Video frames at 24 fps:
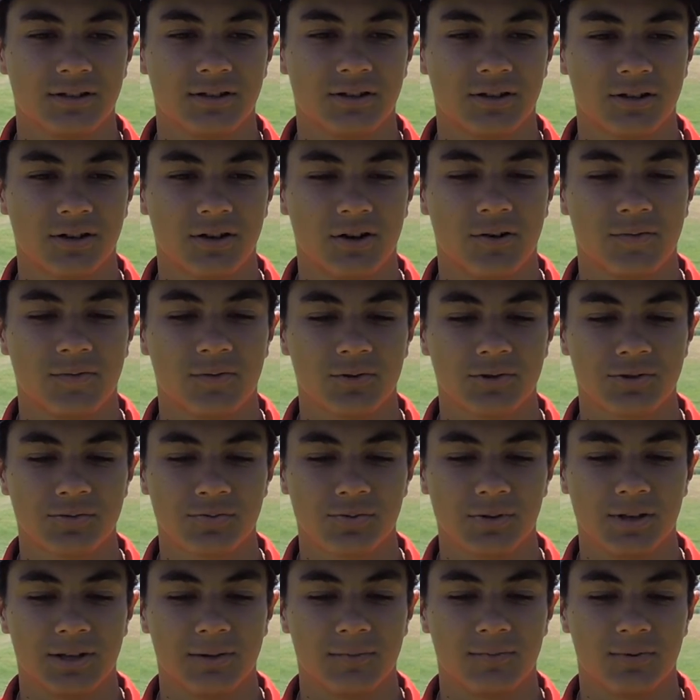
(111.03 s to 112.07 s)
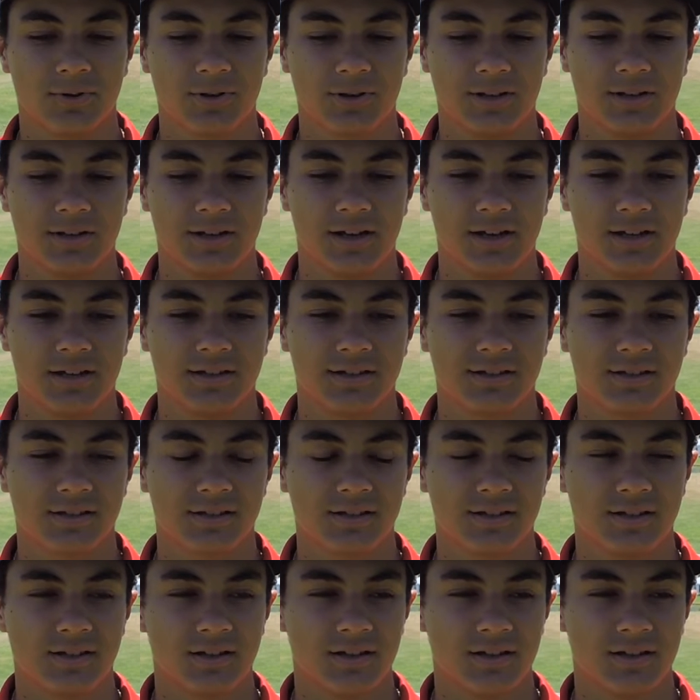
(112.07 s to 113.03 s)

The golf course was playing pretty nice.